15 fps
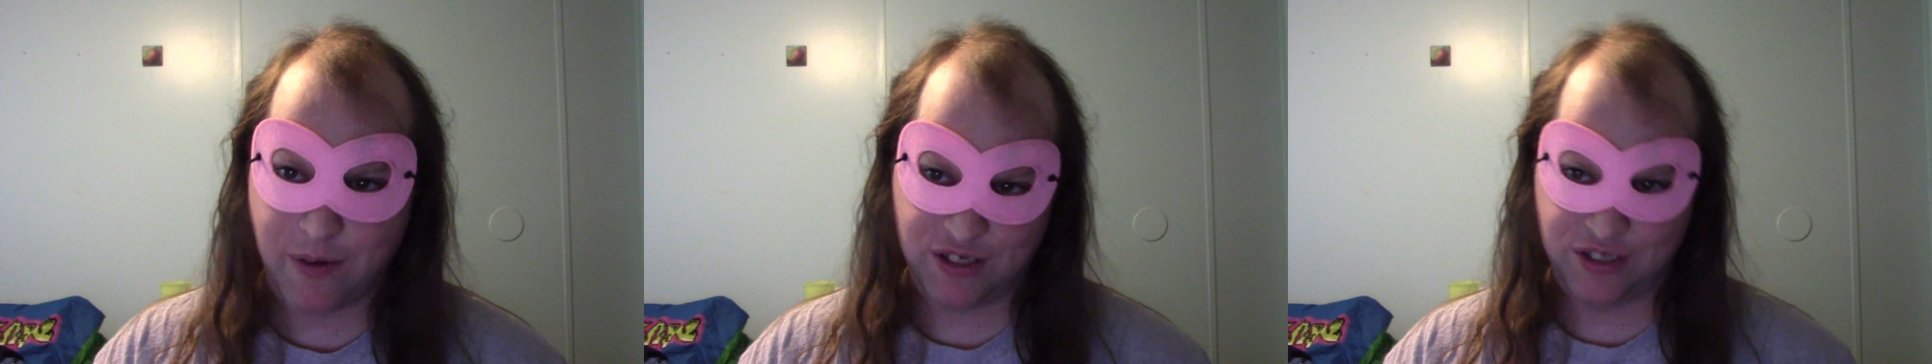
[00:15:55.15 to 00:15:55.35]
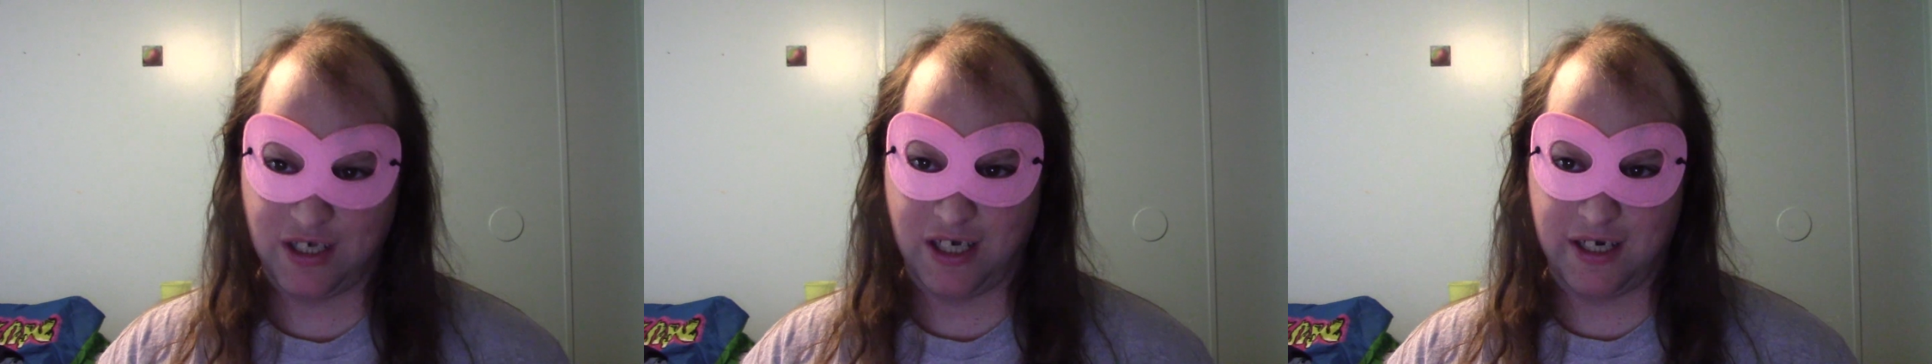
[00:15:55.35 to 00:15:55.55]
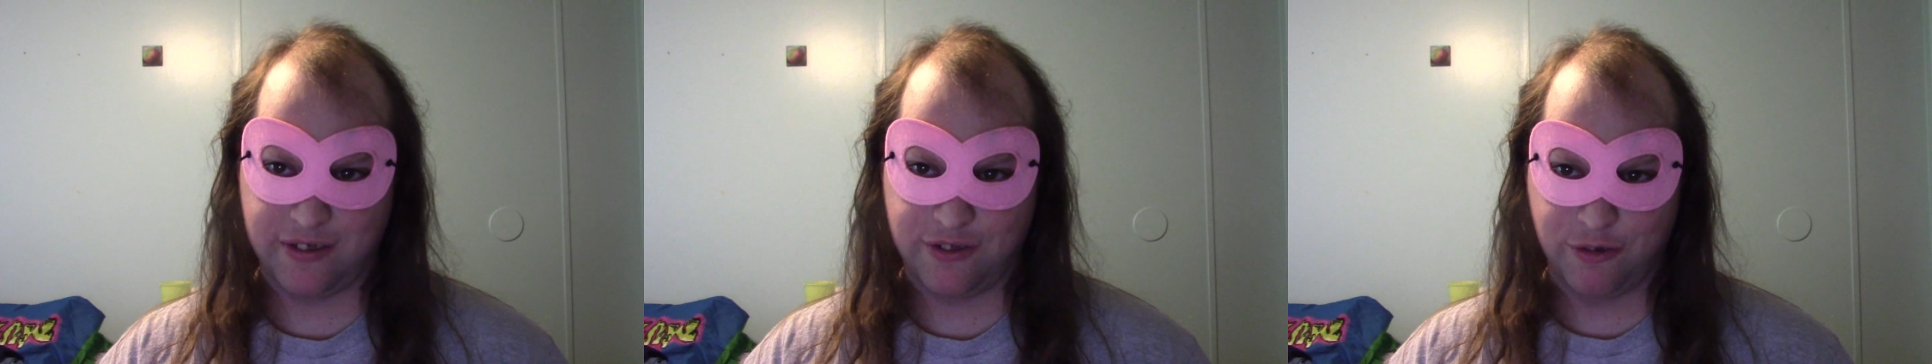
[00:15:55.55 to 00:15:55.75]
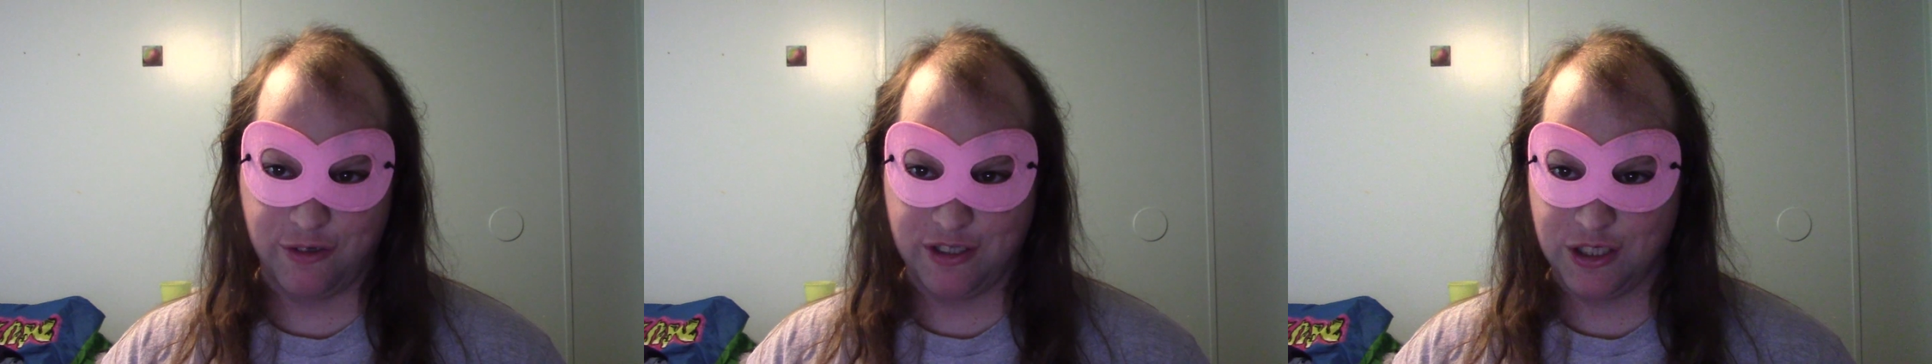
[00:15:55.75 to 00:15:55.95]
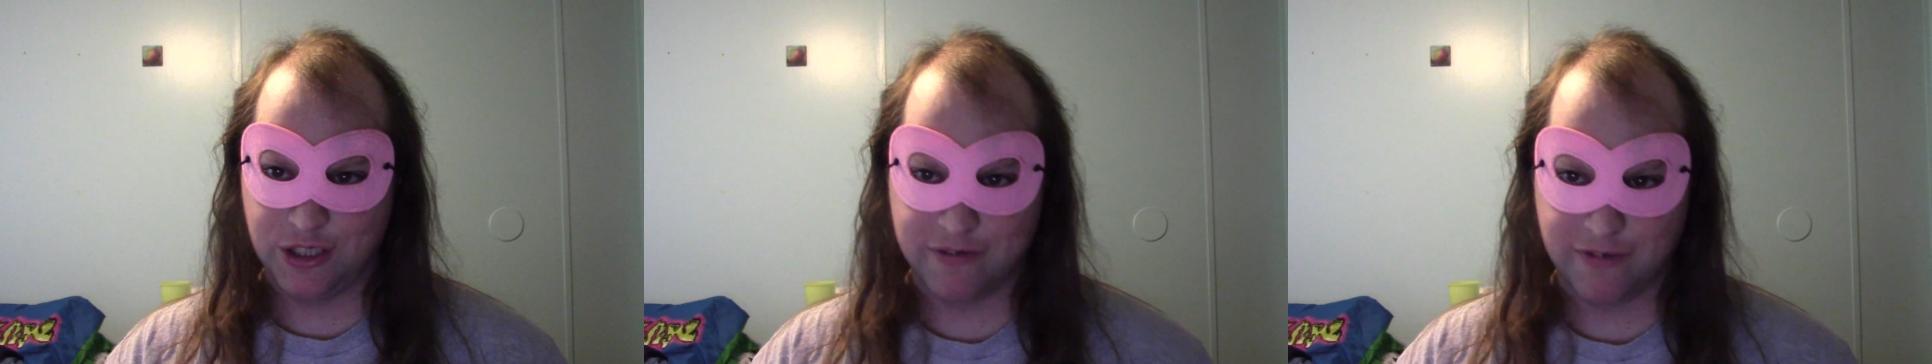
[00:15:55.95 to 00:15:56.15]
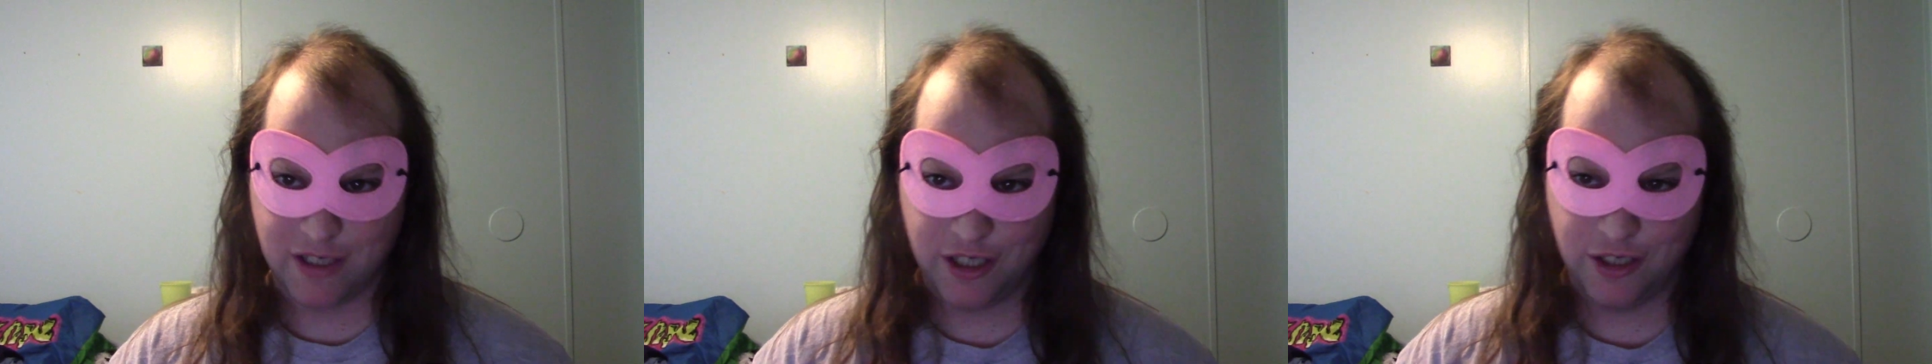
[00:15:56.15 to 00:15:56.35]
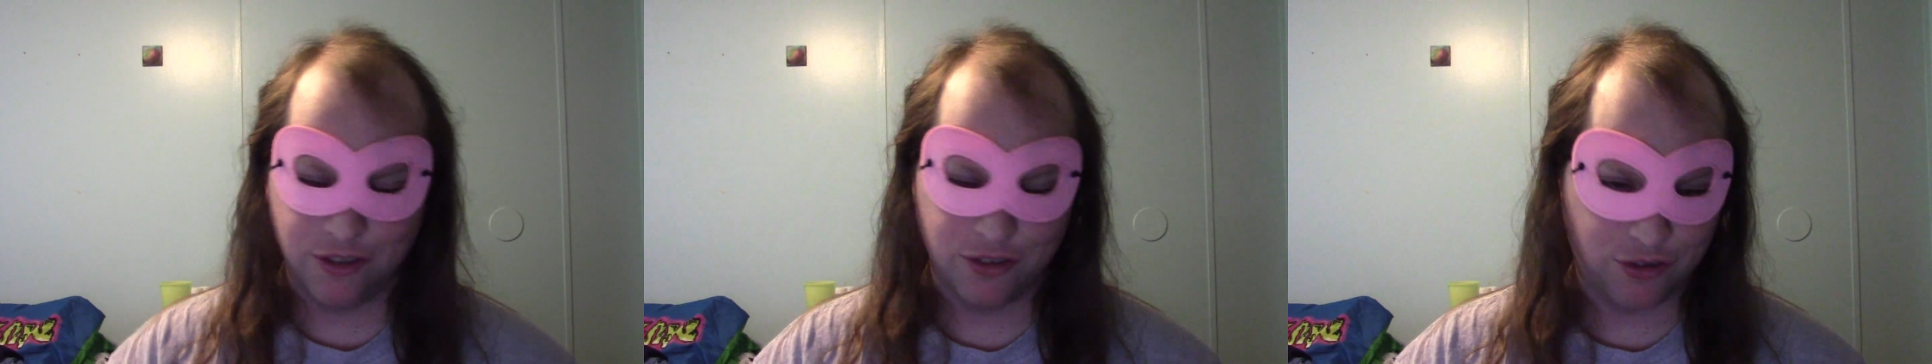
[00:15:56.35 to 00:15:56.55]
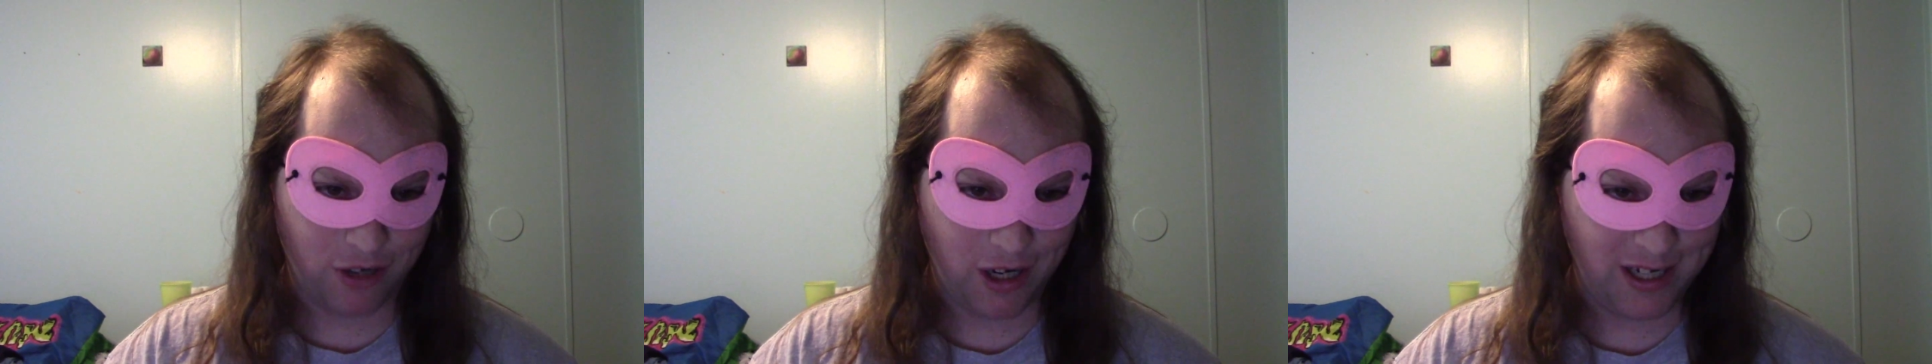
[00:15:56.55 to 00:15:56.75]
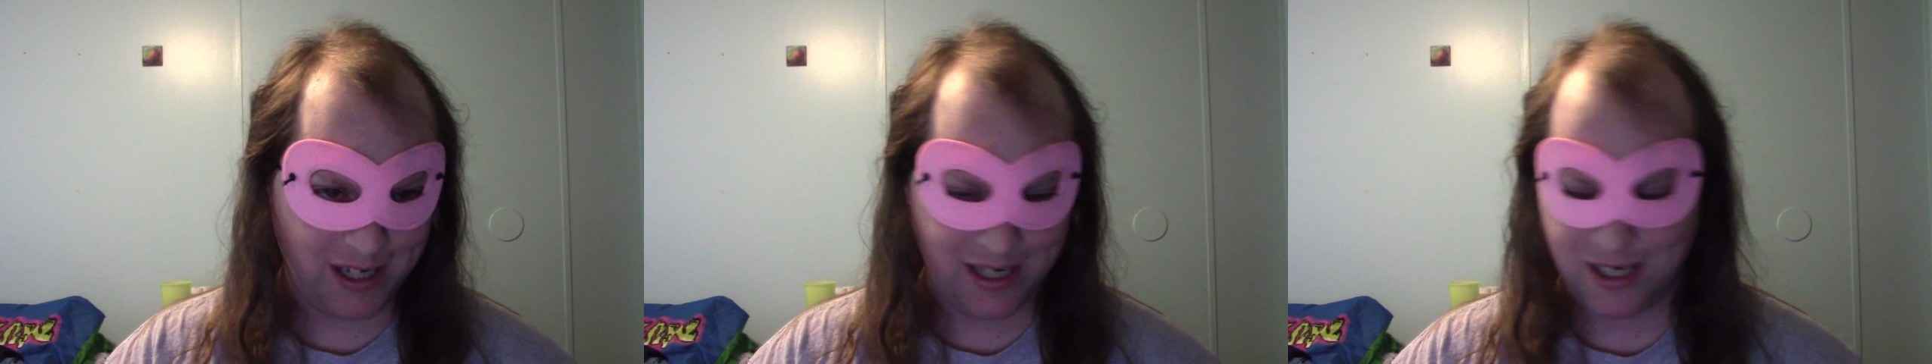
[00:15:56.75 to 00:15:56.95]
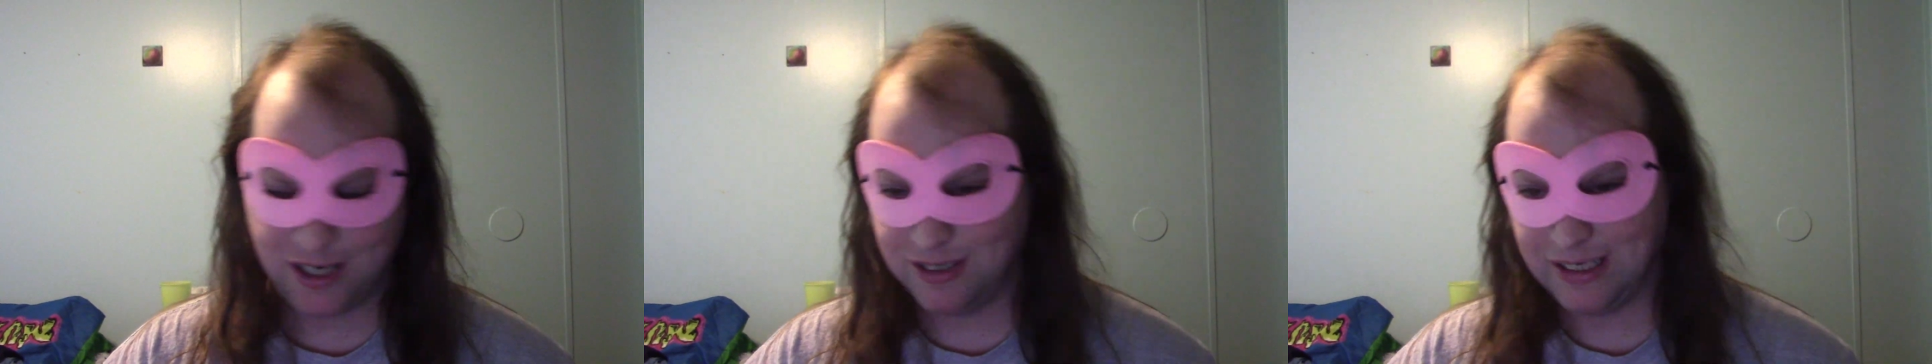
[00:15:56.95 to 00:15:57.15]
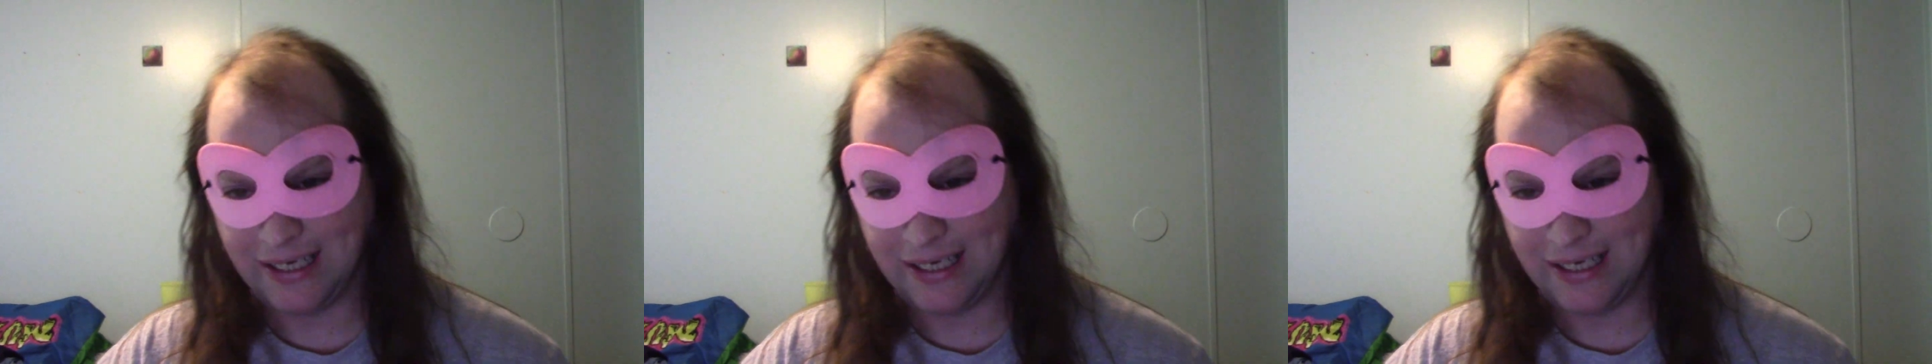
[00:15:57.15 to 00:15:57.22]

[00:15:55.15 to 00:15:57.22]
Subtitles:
outside of doing these videos right now,